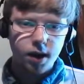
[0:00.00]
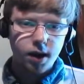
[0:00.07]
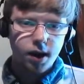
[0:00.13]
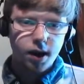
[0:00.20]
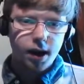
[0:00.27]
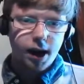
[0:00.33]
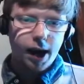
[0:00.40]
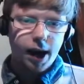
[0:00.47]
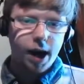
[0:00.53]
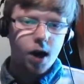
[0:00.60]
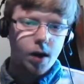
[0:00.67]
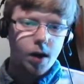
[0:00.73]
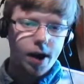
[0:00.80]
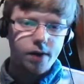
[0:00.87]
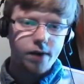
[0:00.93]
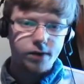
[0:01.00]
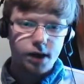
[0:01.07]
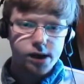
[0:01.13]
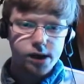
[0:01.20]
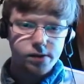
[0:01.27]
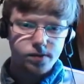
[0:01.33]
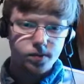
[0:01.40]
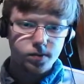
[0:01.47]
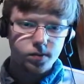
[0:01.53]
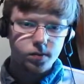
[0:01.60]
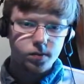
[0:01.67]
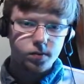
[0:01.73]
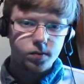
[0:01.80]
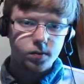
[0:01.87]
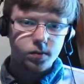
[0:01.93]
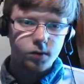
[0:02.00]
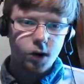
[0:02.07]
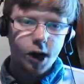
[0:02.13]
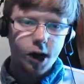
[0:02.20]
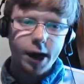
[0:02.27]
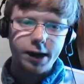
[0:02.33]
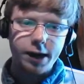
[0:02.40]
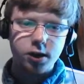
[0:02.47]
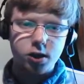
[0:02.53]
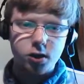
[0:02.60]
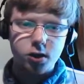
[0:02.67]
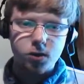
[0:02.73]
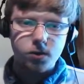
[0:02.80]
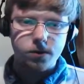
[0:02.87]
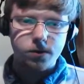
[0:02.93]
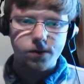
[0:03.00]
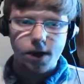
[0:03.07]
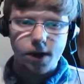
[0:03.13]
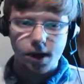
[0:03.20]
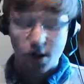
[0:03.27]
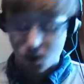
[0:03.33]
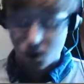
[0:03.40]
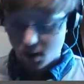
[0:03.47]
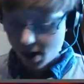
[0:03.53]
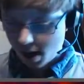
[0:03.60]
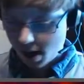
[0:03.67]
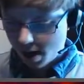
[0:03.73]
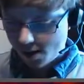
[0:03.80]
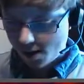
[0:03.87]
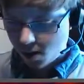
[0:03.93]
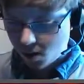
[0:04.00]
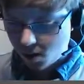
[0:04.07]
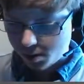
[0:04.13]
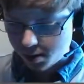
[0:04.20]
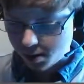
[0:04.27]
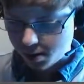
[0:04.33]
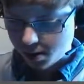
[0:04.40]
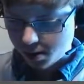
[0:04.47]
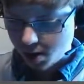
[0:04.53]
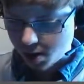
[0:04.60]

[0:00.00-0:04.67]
However, I do think we have options to go